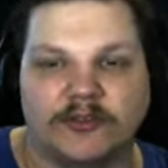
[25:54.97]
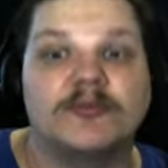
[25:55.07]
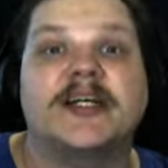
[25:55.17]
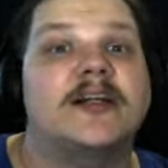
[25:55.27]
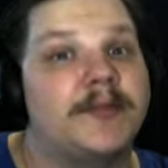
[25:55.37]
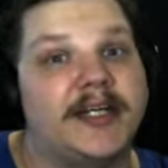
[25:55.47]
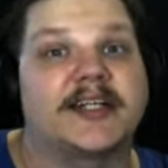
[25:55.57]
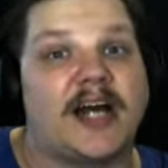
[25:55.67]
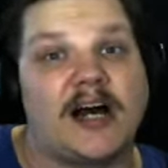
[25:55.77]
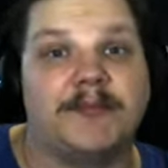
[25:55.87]
Do tell me
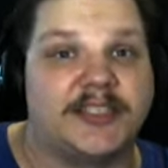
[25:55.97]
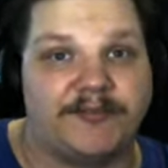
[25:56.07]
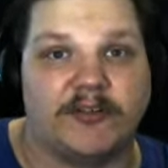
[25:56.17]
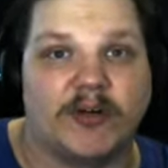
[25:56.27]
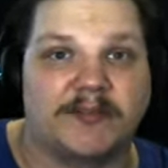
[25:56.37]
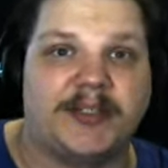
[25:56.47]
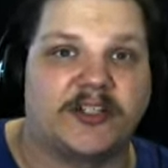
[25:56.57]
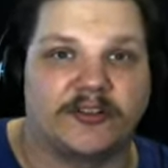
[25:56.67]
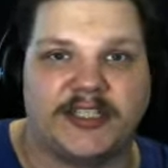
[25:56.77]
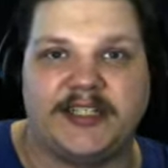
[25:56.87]
in the comments if you want
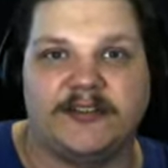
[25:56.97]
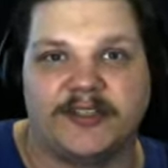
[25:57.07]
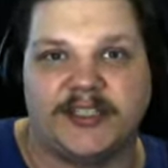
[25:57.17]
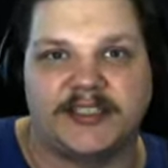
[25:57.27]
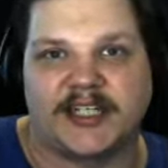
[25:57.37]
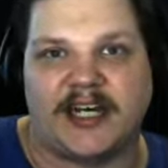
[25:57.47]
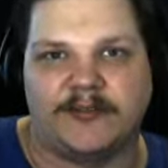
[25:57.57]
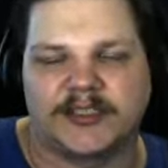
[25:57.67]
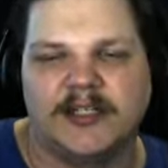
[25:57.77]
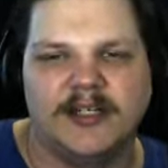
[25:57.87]
me to continue these
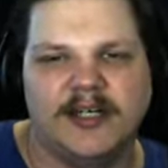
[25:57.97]
games,